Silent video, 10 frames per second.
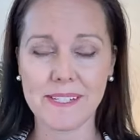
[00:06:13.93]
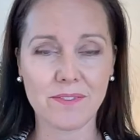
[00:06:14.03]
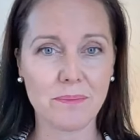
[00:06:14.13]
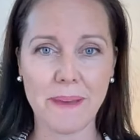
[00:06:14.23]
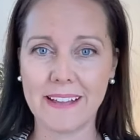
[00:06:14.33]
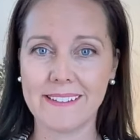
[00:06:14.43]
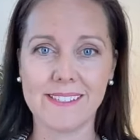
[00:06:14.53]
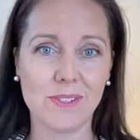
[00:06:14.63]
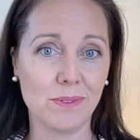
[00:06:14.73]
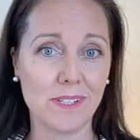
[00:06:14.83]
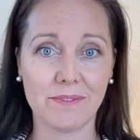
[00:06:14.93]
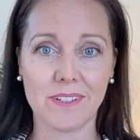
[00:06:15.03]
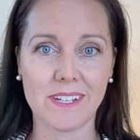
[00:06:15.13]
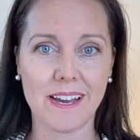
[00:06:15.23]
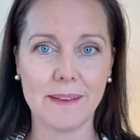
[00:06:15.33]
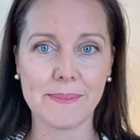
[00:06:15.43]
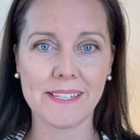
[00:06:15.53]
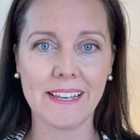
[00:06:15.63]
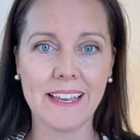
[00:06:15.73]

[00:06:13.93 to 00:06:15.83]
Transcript: Different patterns suit different types.